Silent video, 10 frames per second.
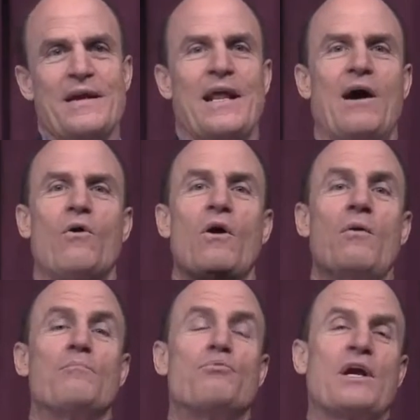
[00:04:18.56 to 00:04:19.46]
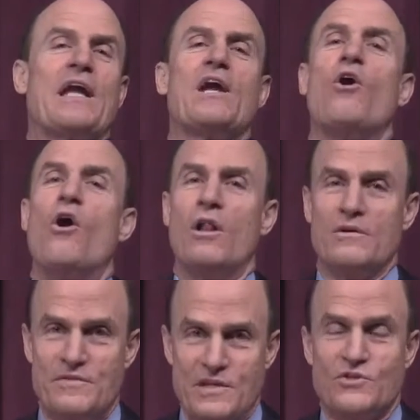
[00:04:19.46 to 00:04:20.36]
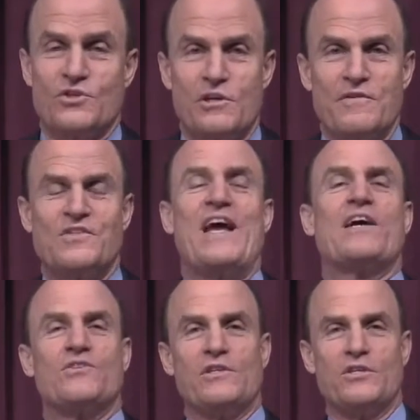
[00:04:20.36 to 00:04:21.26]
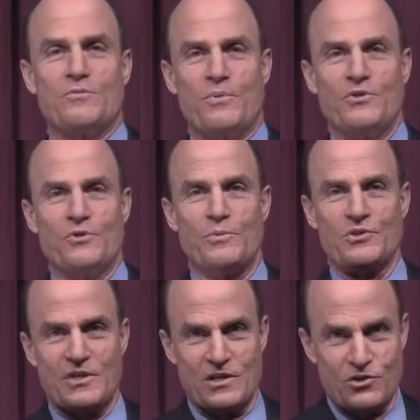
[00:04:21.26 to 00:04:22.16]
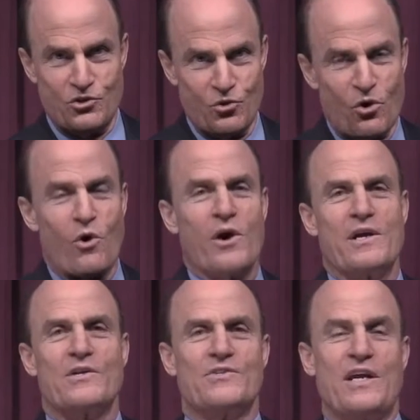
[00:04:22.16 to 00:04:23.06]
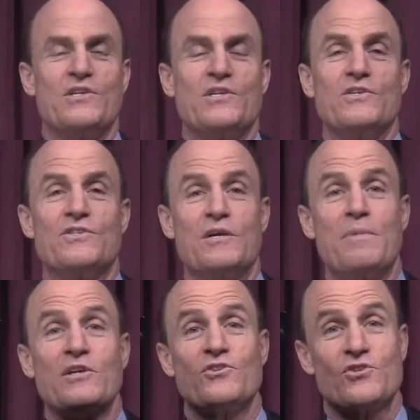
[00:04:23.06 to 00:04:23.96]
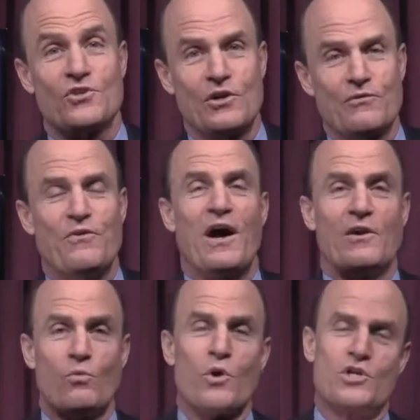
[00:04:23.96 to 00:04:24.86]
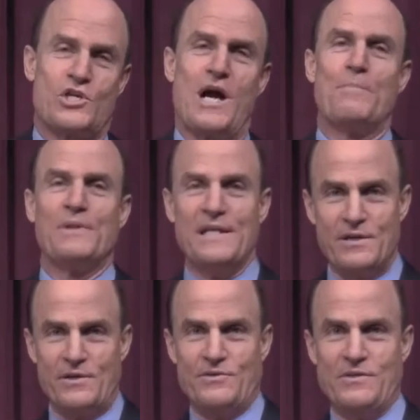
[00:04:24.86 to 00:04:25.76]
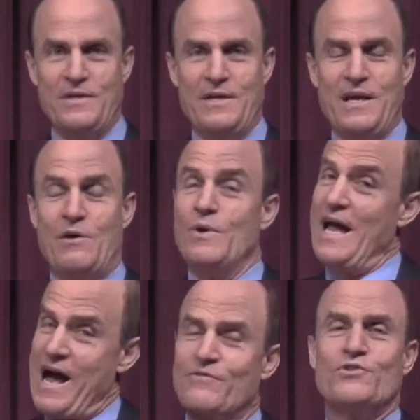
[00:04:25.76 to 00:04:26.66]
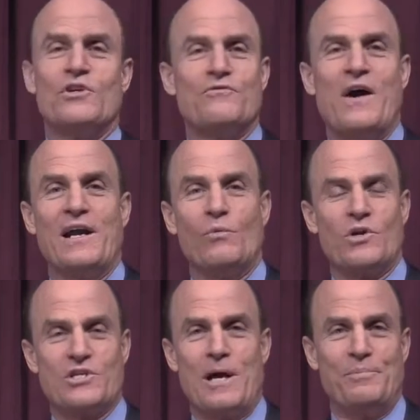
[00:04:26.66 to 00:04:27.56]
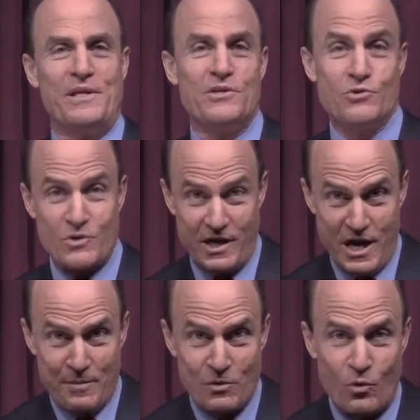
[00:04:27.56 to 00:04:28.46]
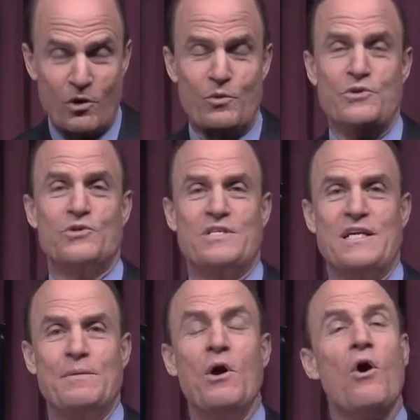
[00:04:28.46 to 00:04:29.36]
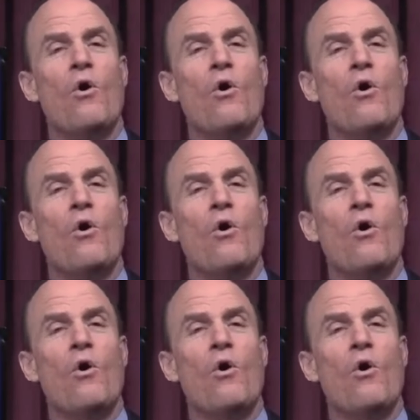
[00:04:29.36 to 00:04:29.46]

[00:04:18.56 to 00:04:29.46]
Now, bringing all of these service excellence principles into your organization is done by certified workshop leaders. And we have certified workshop leaders who can come and work with your team,